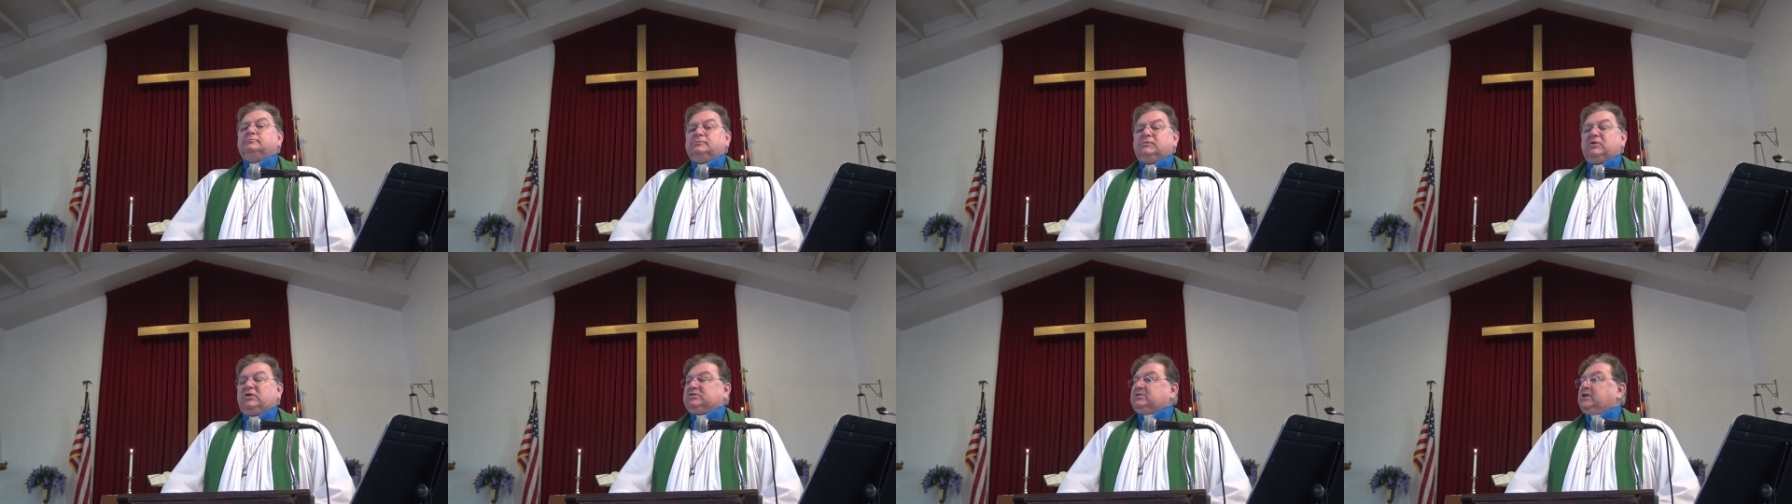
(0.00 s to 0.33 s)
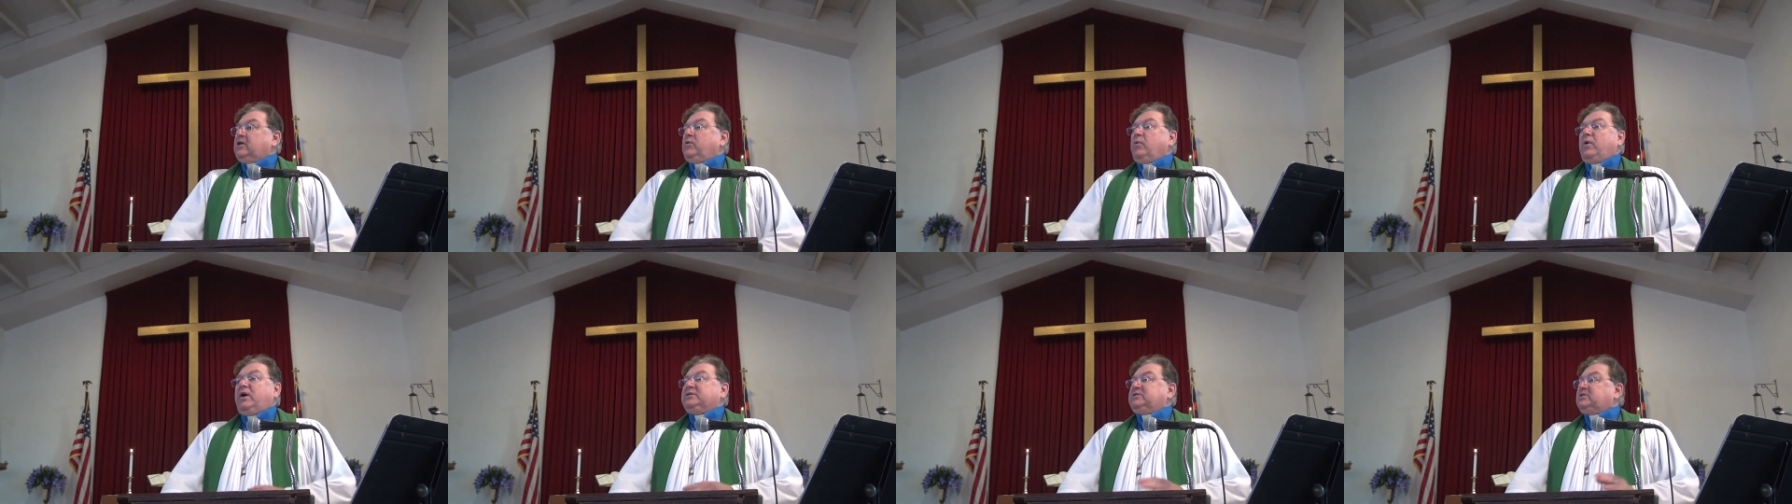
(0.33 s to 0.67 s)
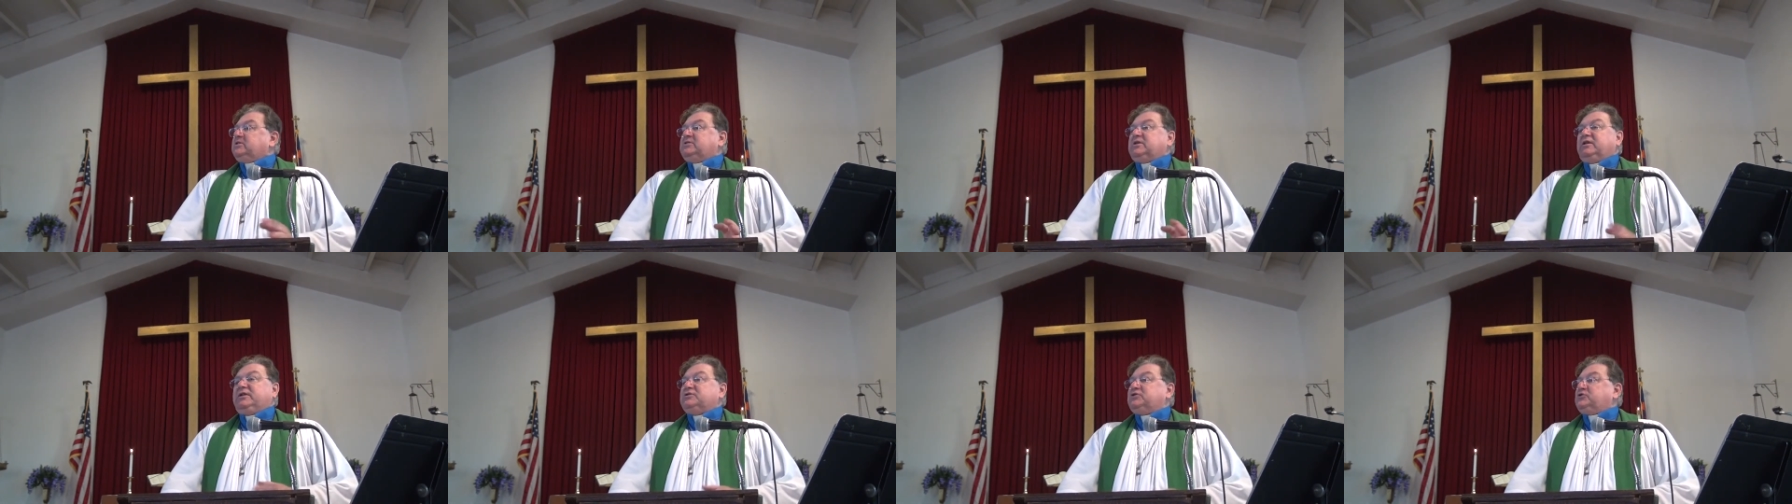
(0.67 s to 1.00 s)
Because otherwise
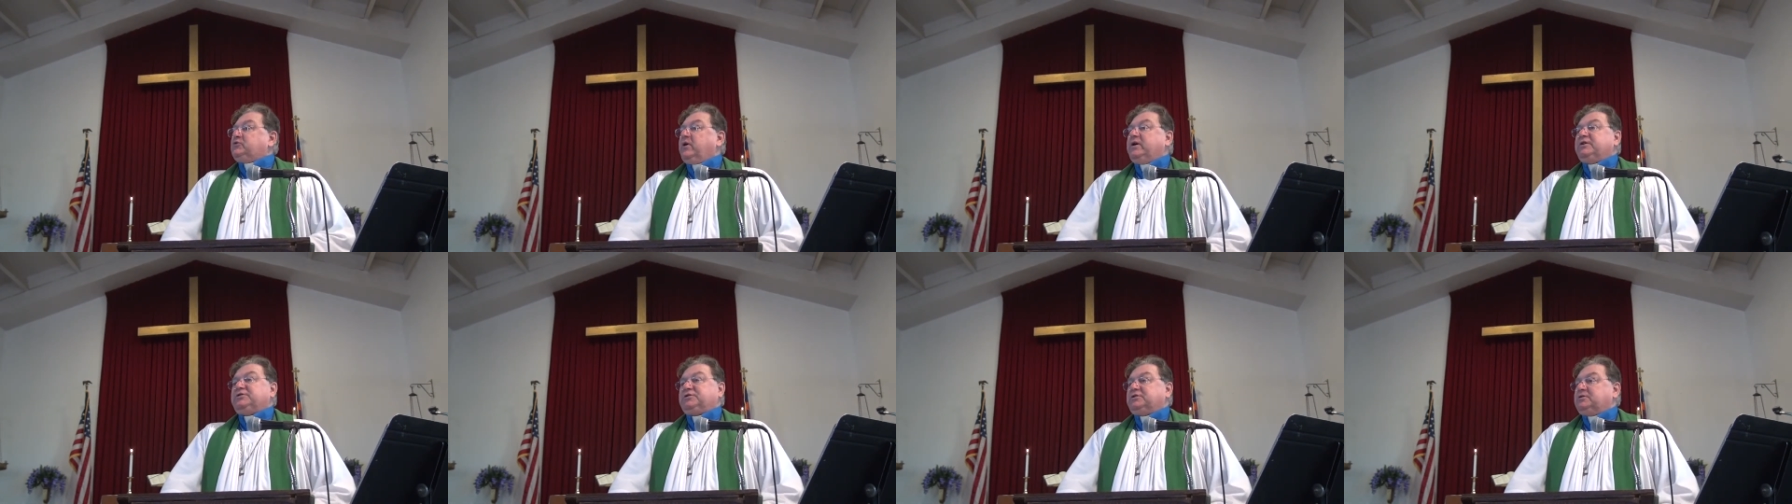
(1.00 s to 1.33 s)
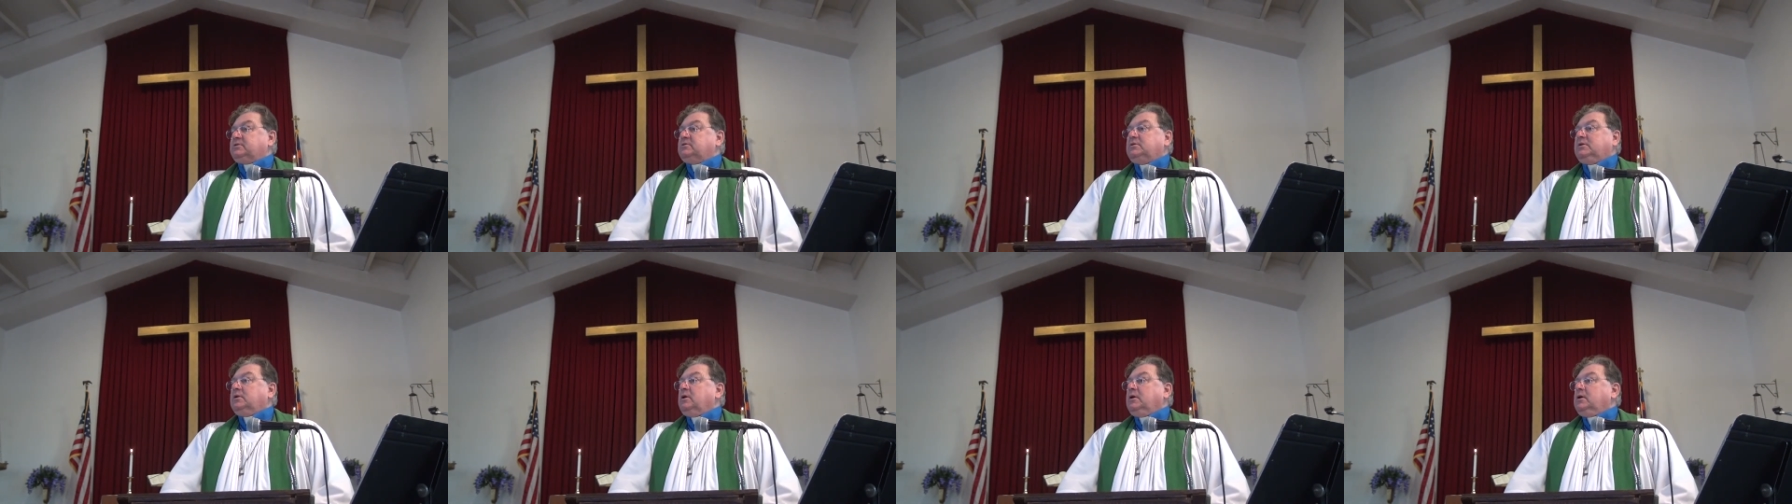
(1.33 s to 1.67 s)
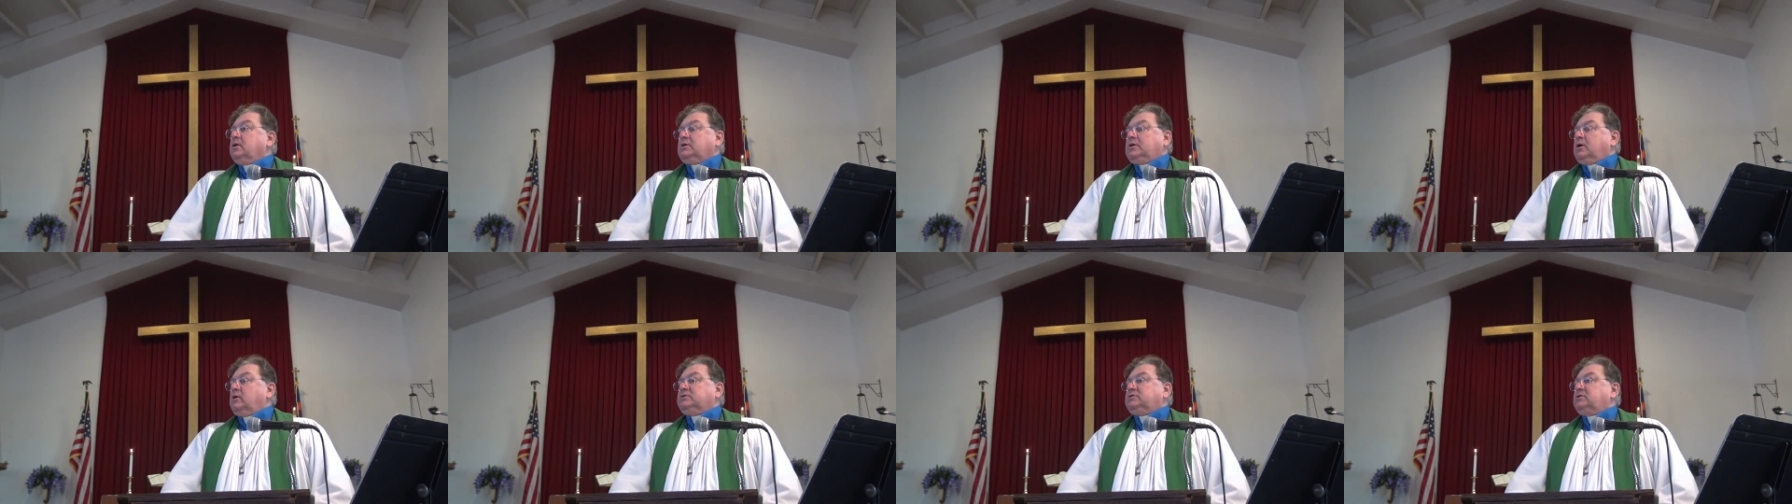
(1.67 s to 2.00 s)
this illustration
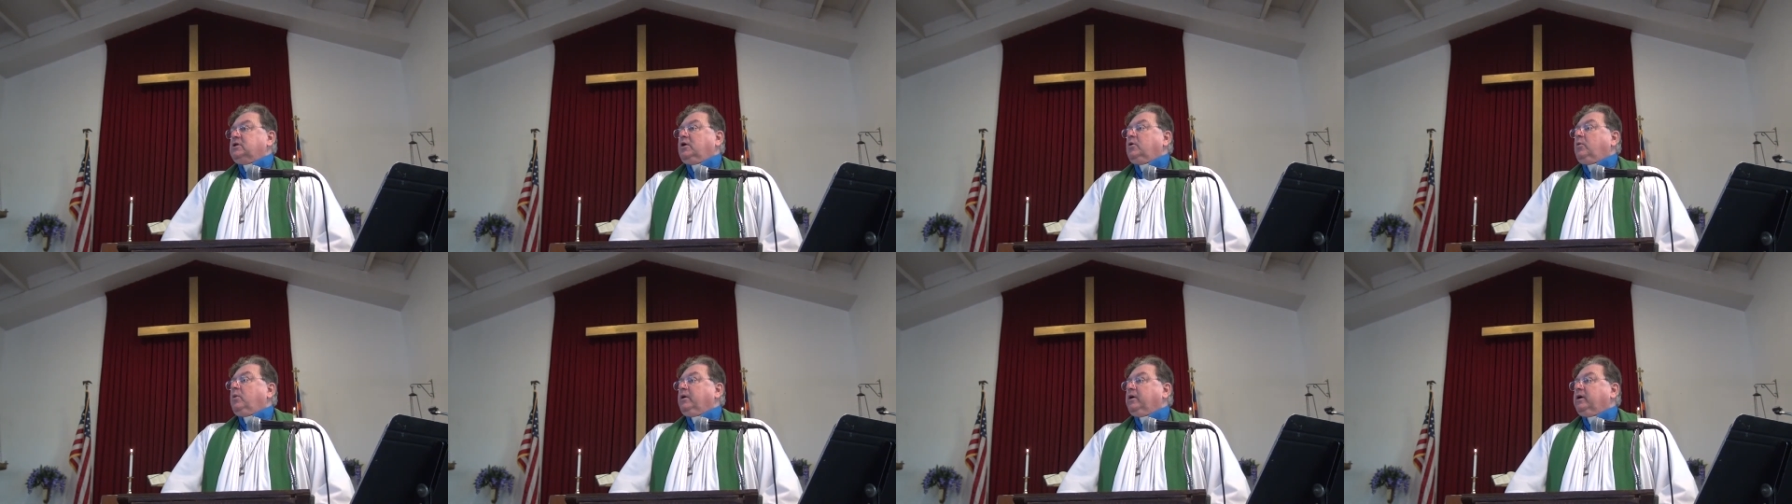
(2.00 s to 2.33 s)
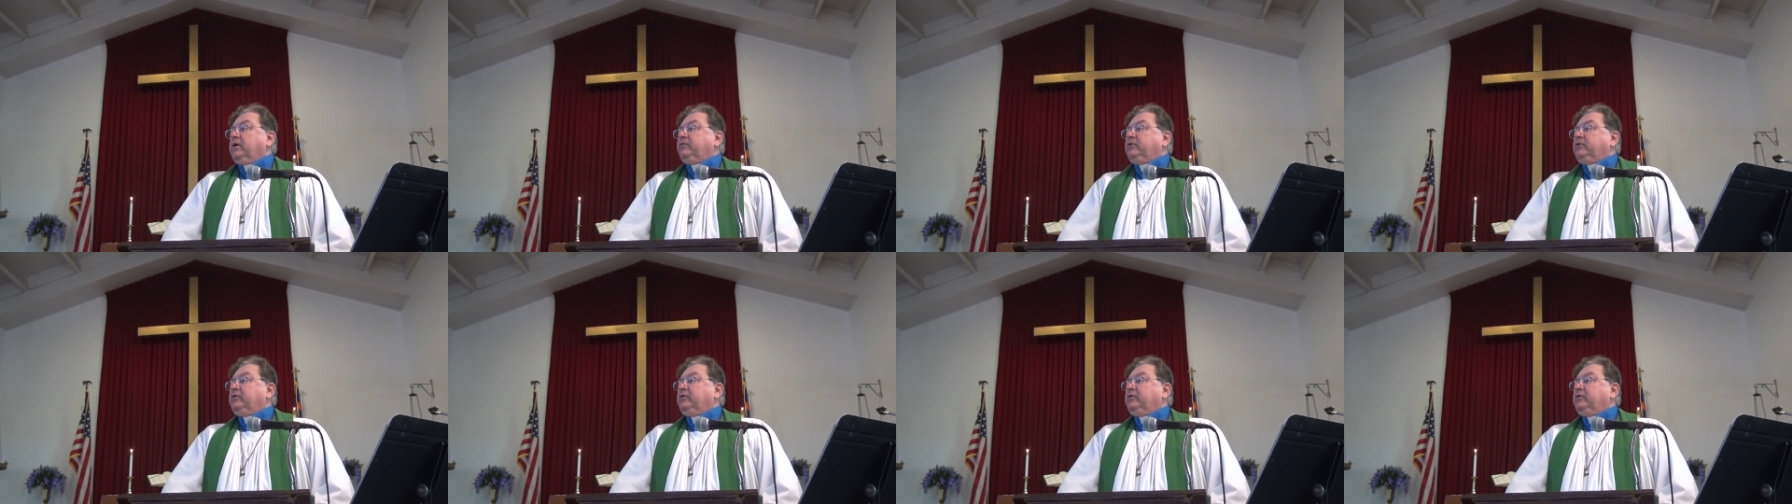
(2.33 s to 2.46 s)
goes nowhere.